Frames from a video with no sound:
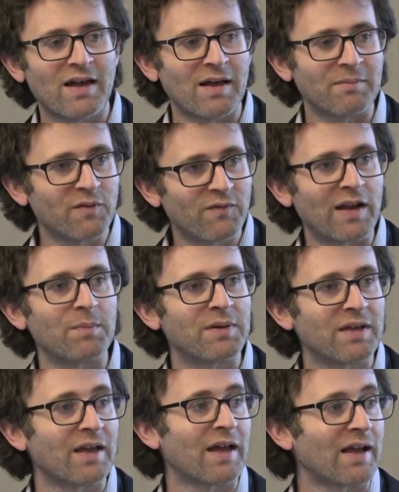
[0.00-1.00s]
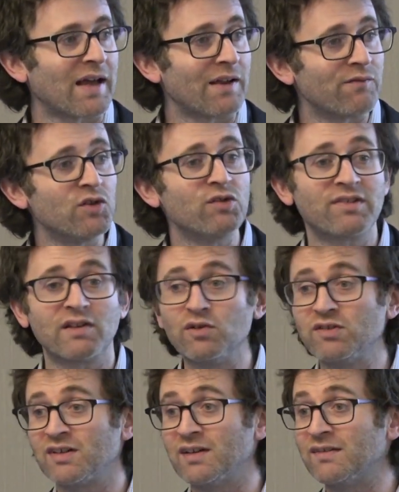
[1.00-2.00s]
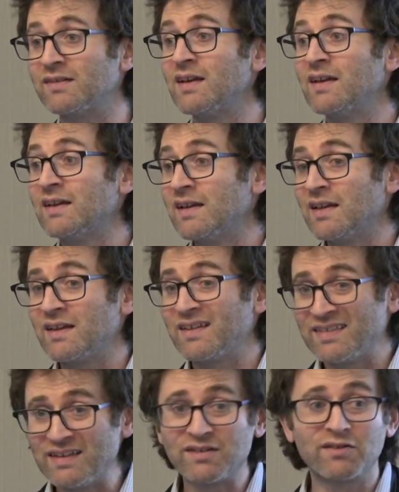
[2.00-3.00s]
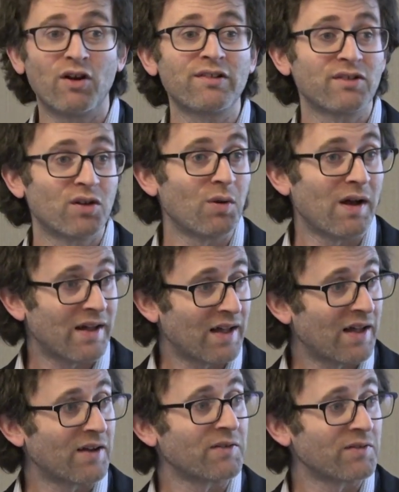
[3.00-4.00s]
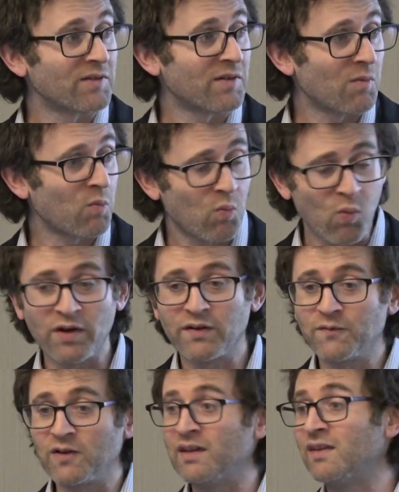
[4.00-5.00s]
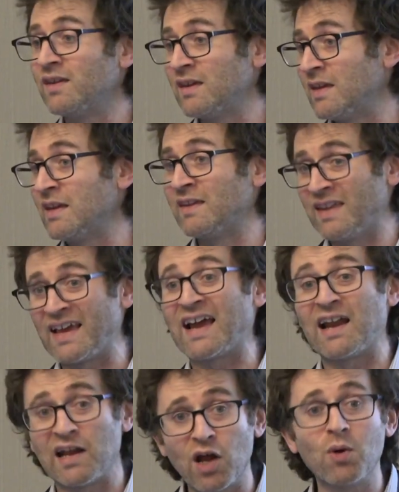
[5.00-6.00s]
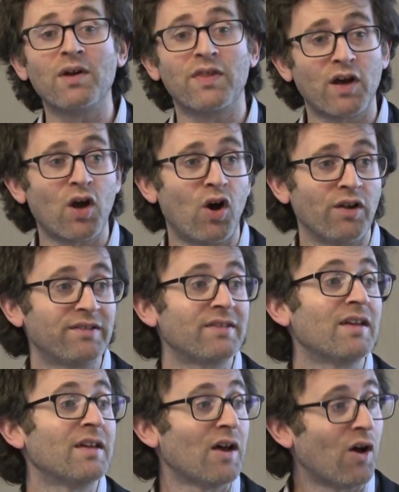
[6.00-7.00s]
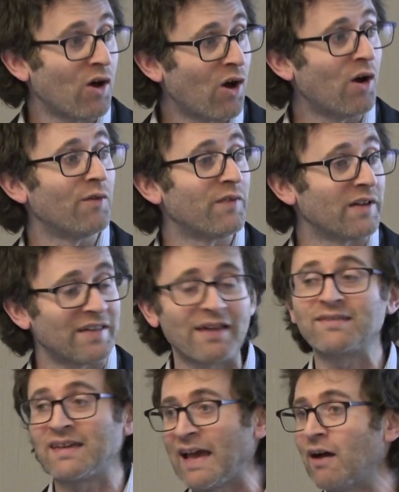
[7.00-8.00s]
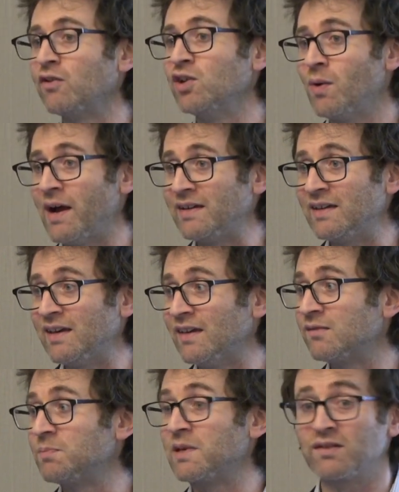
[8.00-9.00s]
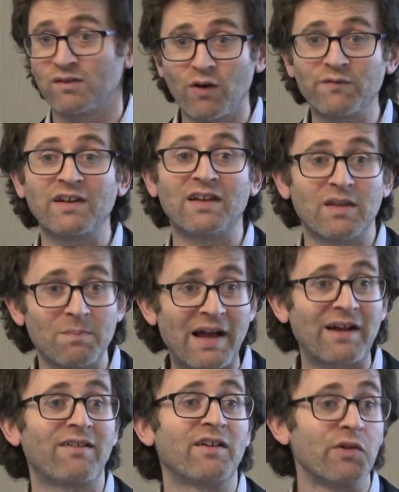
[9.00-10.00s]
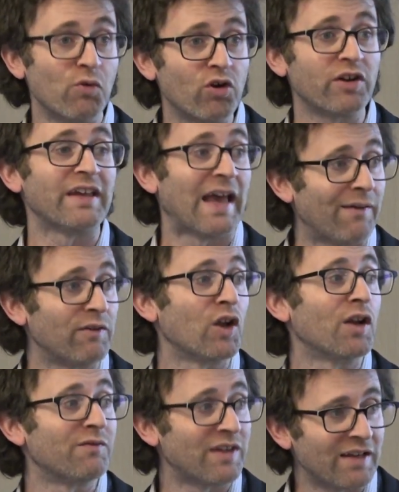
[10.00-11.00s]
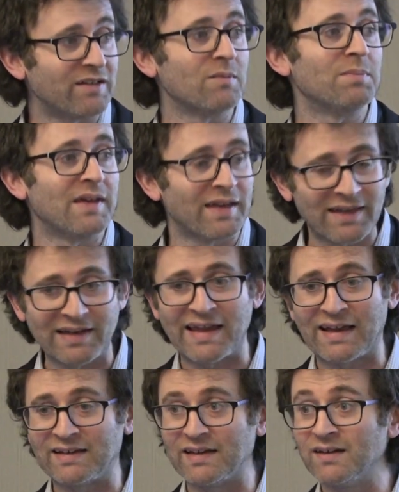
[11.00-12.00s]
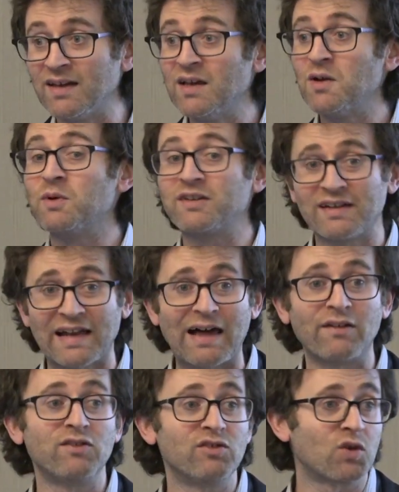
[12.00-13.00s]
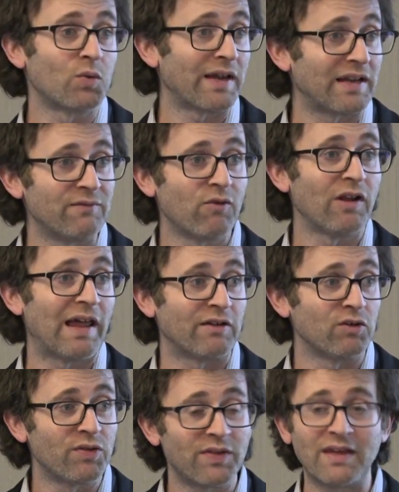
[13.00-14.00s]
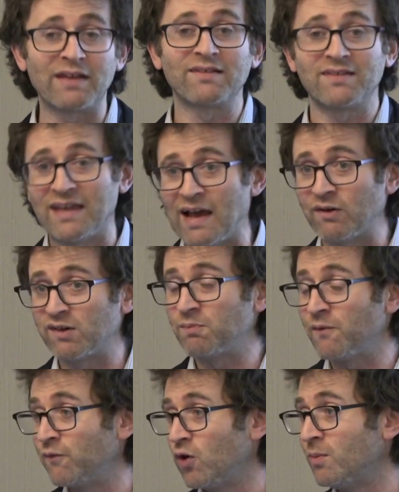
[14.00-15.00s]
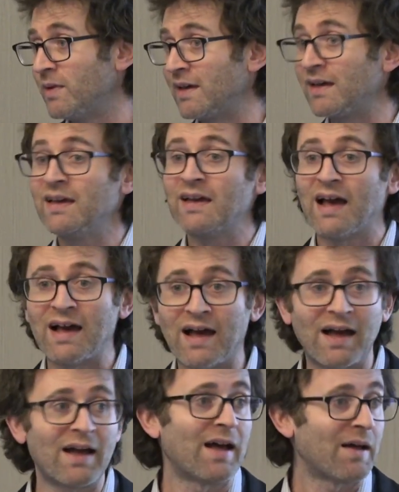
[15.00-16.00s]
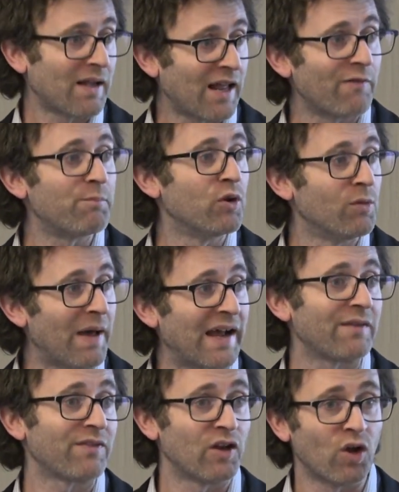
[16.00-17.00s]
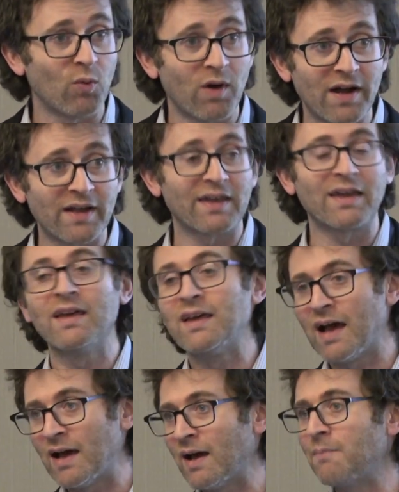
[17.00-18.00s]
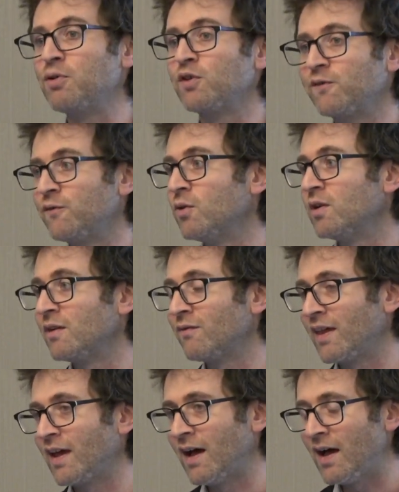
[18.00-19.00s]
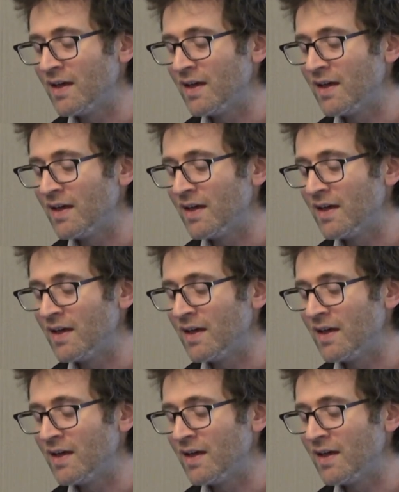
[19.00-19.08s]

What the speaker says: developing kind of new solutions, these are also wonderful in they kind of lower the cost of testing out new ideas, because often in the background you already have a lot of data being collected, which allows you to quickly roll out new things, see how it's performing, kind of pull back if they're not working, push forward if they are.